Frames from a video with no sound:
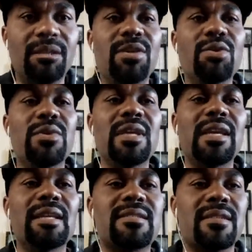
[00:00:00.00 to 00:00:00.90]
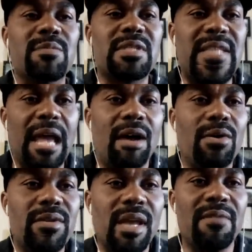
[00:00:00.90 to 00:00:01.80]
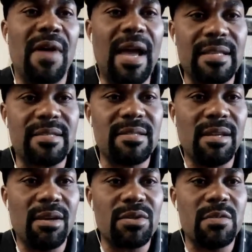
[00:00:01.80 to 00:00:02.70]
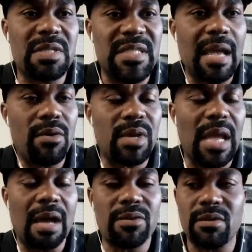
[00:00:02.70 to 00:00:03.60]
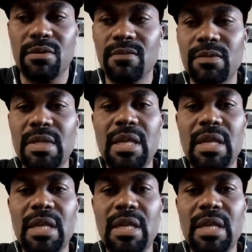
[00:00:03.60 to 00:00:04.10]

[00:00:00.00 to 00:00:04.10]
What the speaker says: You need some sound advice, some sound counsel.